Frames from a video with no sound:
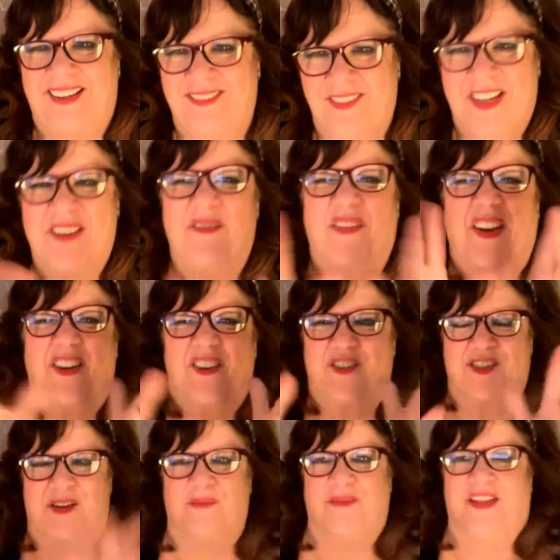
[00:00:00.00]
We can figure
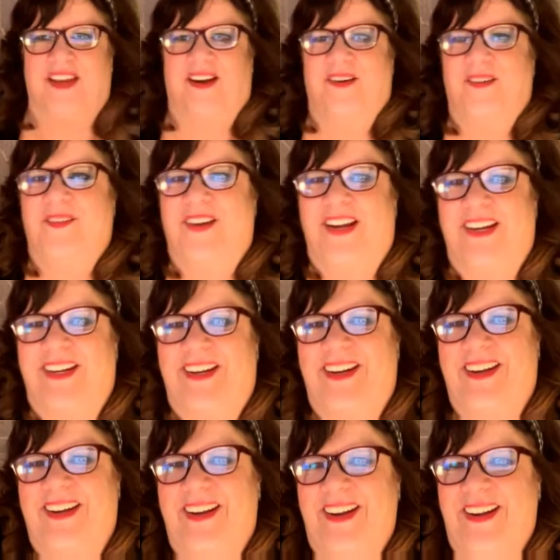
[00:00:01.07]
something out, right?
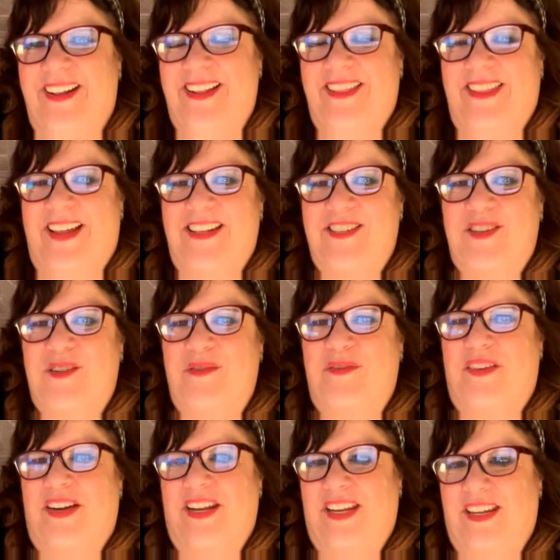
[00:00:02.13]
That's too
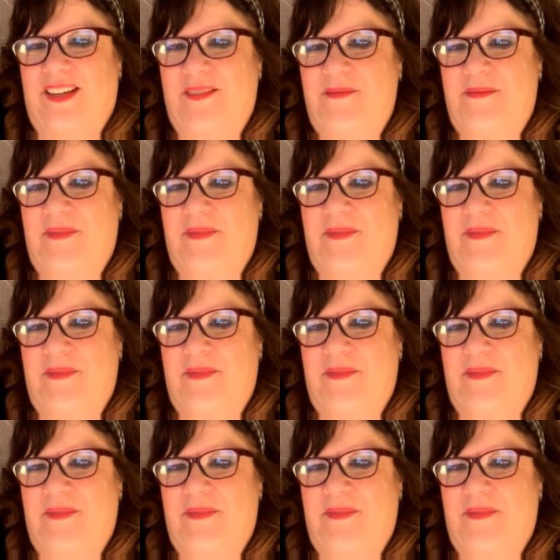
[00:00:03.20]
funny.